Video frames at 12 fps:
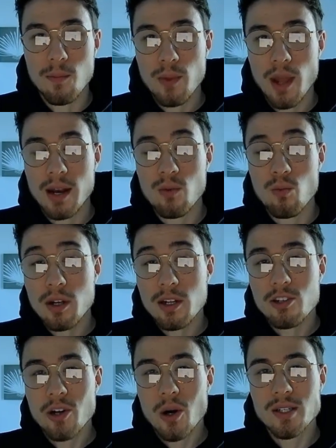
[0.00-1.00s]
and it really
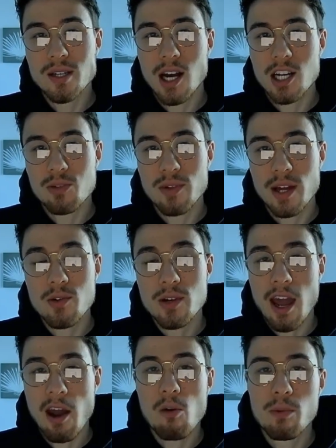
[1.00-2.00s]
shows the customer that you
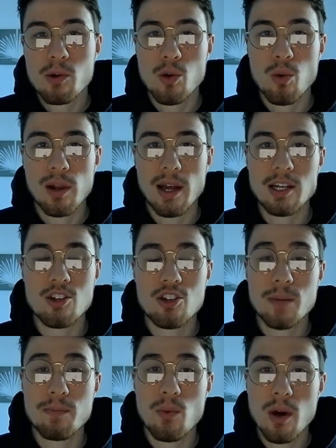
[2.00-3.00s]
care about your
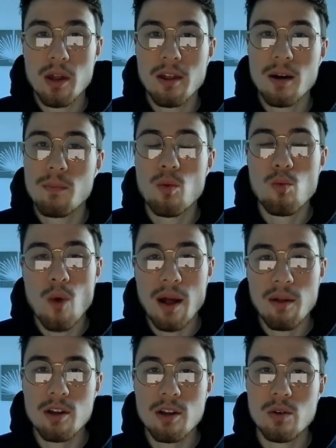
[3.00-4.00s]
relationship with them rather
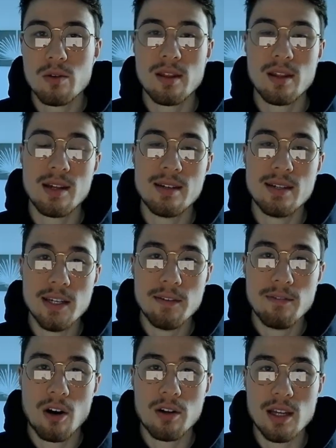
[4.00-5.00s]
than using the
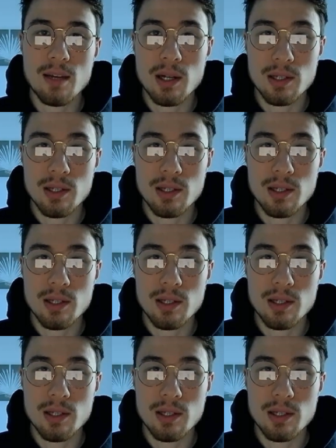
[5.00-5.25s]
default email